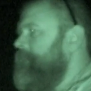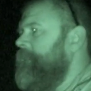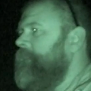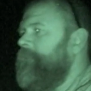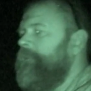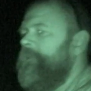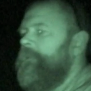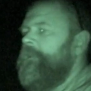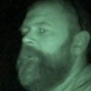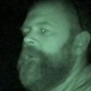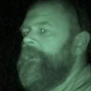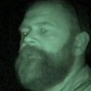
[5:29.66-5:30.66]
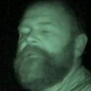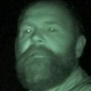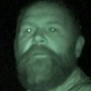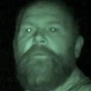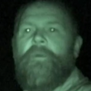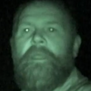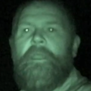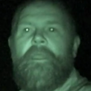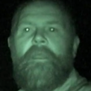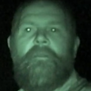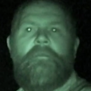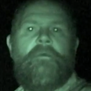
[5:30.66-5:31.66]
in, light still in my
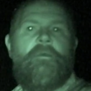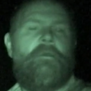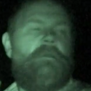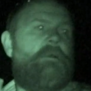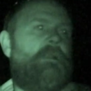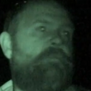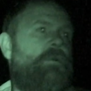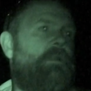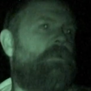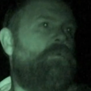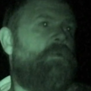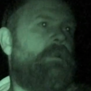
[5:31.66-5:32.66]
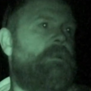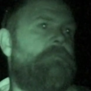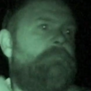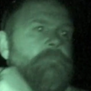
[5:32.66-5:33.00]
hand, and I'm ready to work it.